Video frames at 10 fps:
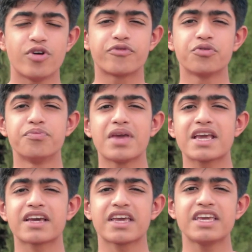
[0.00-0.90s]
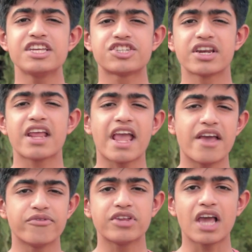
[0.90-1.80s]
you have to make each and
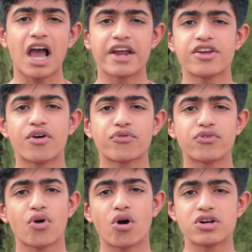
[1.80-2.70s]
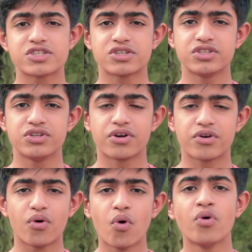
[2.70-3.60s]
every idea of yours your
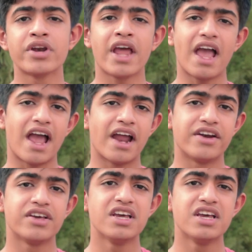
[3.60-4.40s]
own and